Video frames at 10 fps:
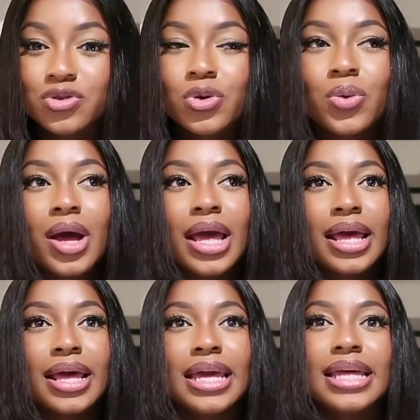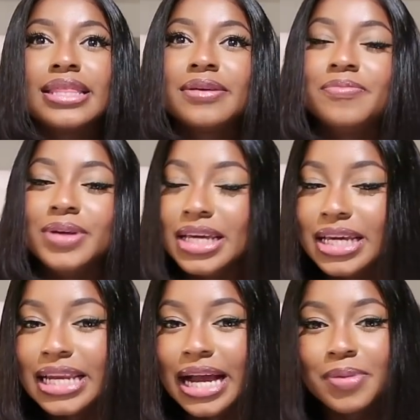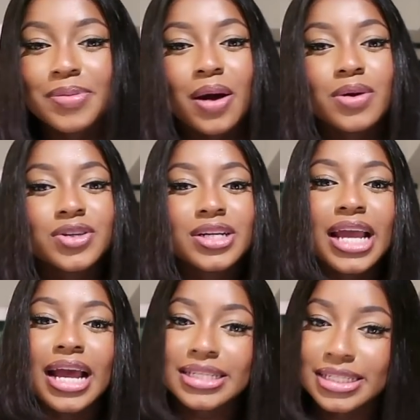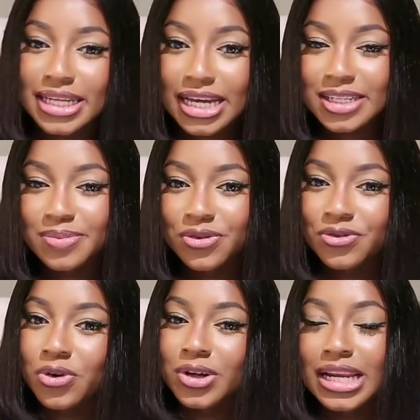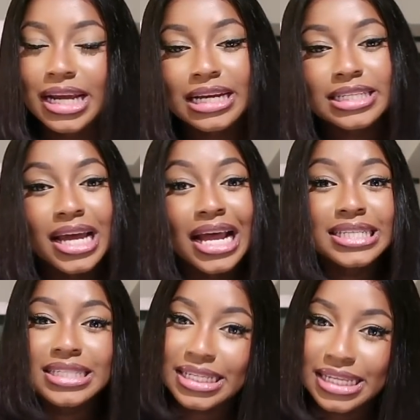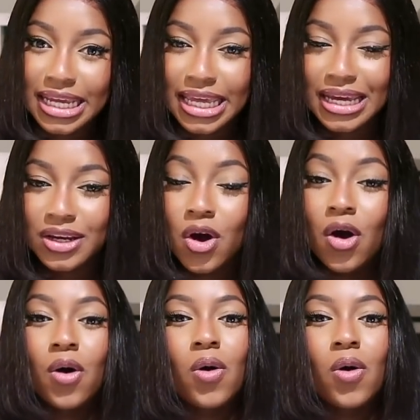So either be like, maybe I was already exercising before, then I now start exercising again,